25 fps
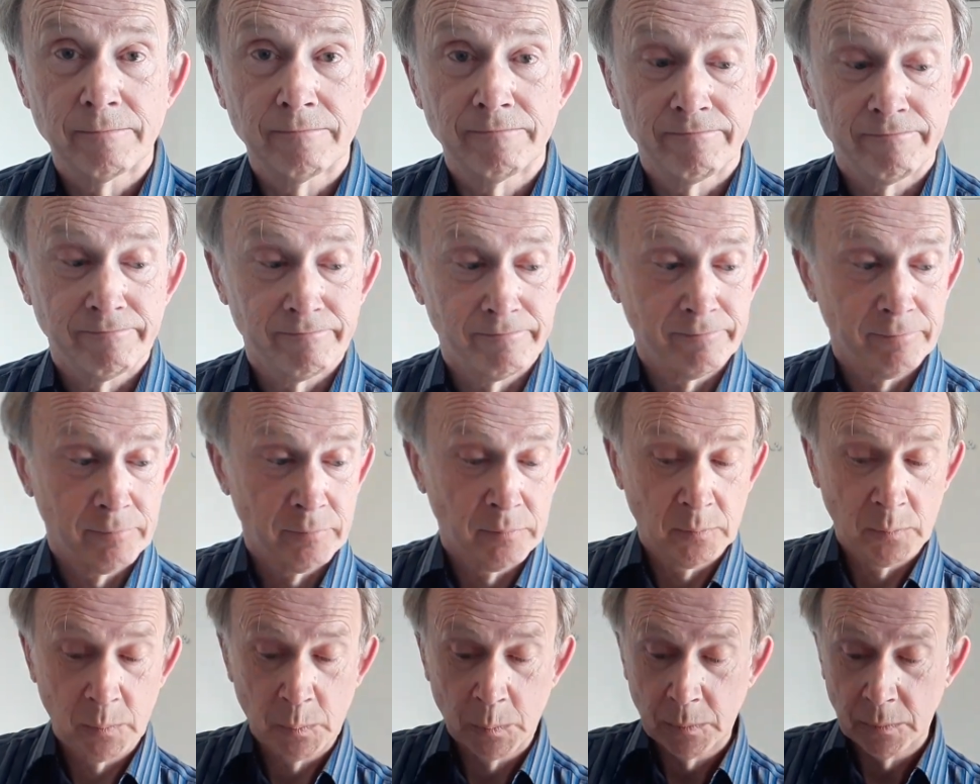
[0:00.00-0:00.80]

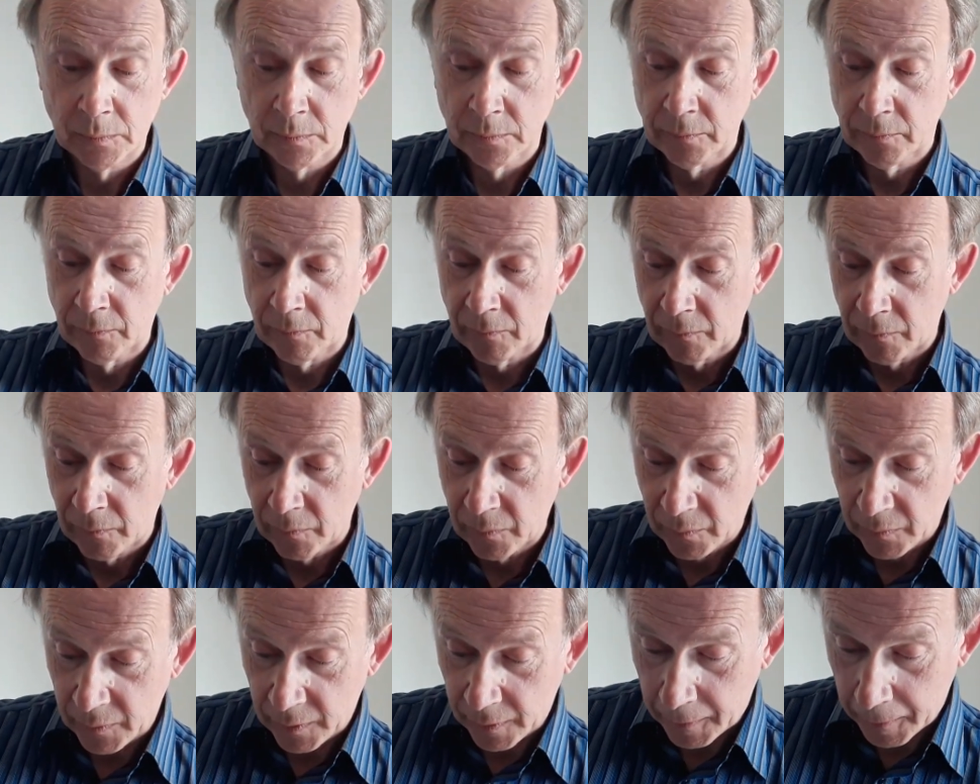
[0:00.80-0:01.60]

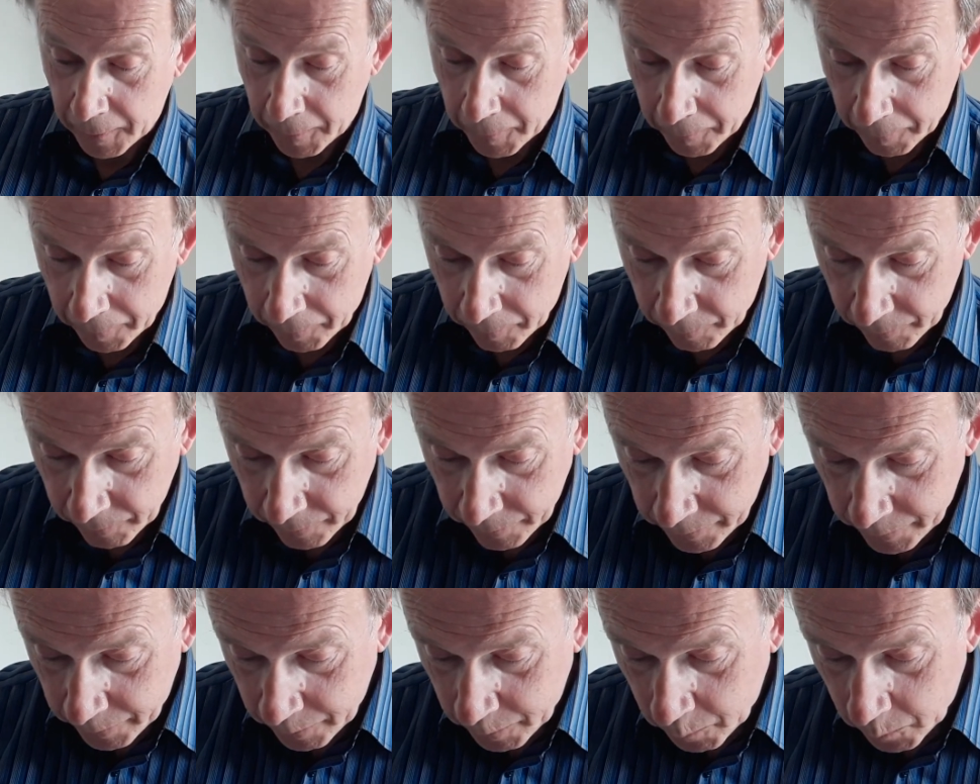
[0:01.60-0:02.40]

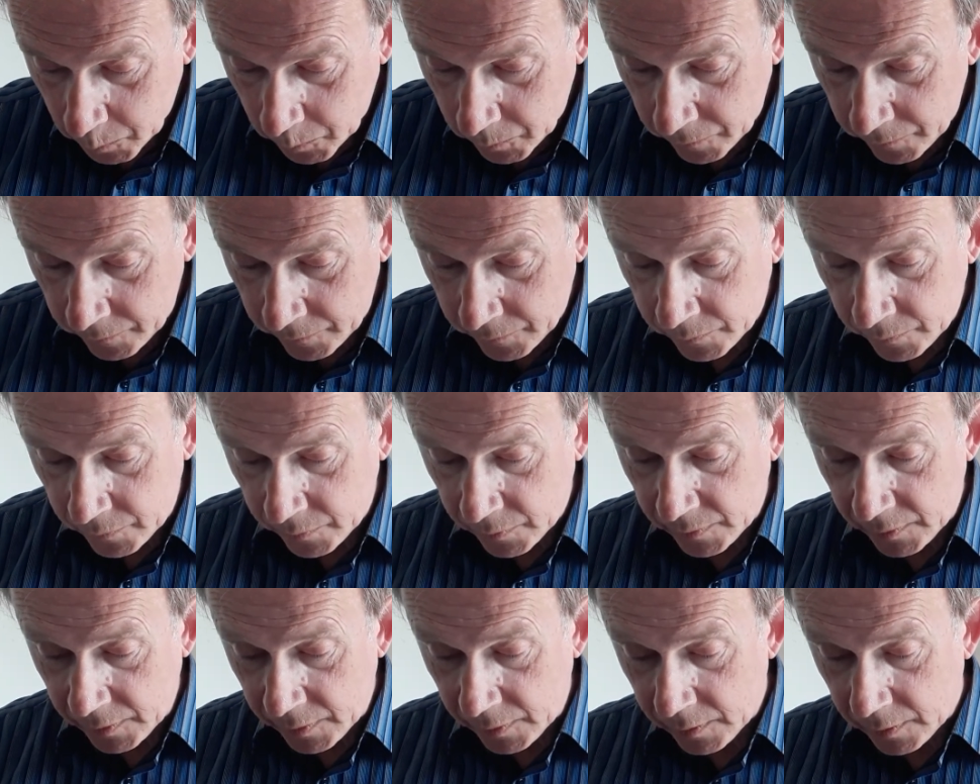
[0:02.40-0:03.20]

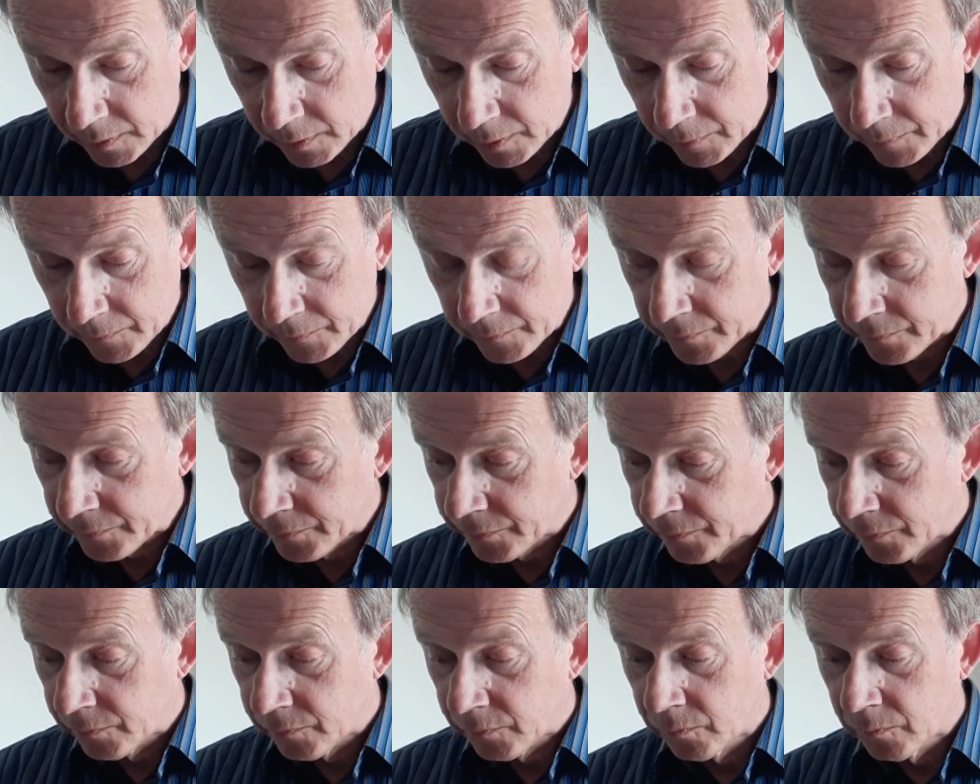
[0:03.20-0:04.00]

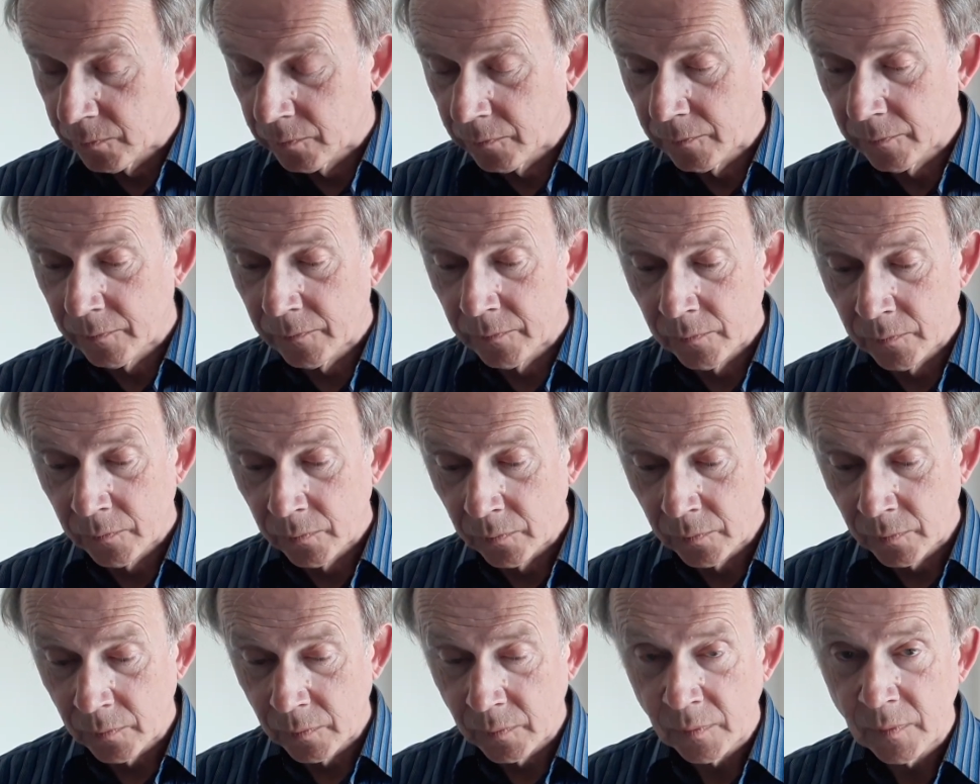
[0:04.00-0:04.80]

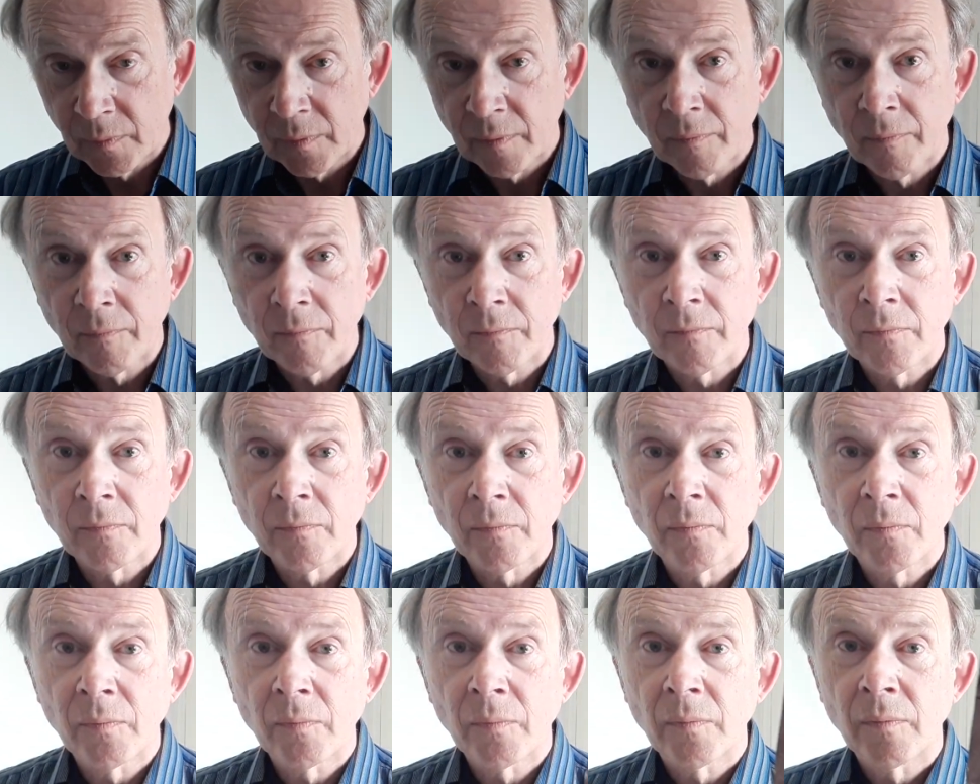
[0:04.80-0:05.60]

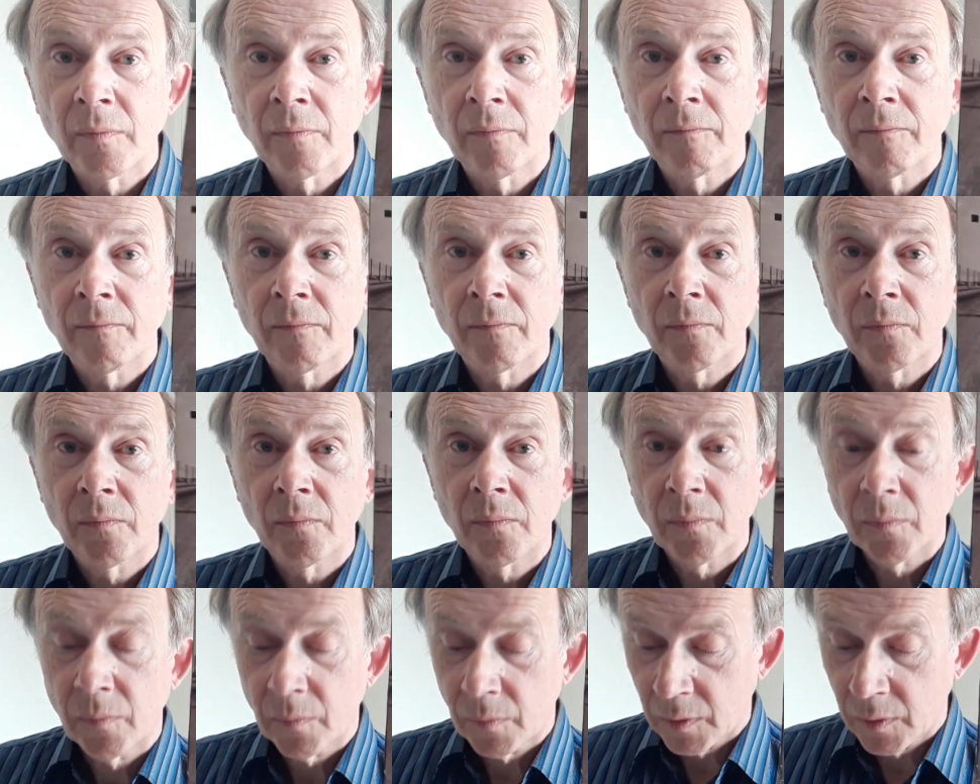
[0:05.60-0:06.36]
Nobody speaks.